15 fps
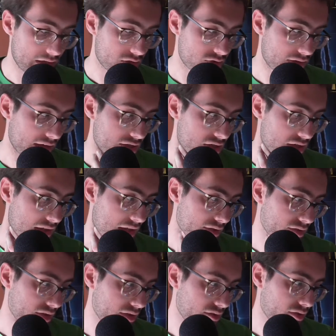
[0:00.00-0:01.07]
strategy in that
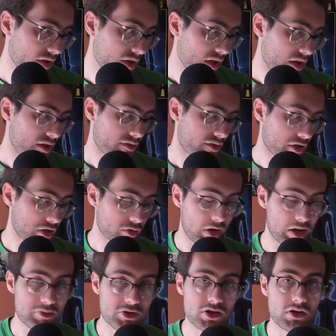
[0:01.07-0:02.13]
sense. So
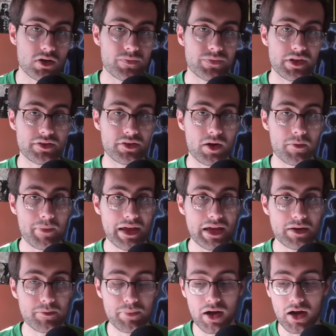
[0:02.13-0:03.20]
Grape Shot is our
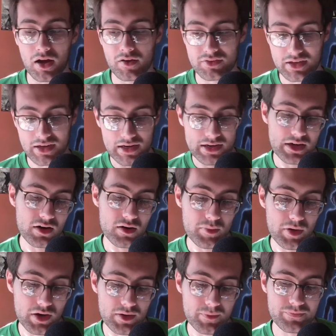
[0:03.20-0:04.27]
main path to killing our
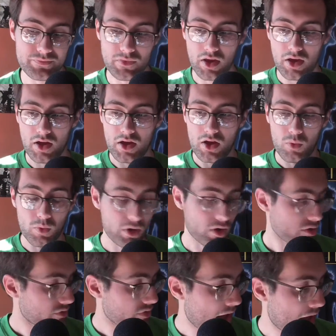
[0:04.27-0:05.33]
opponent. We
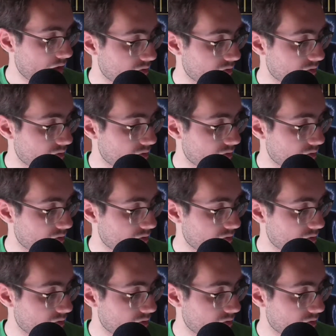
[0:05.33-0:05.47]
also have in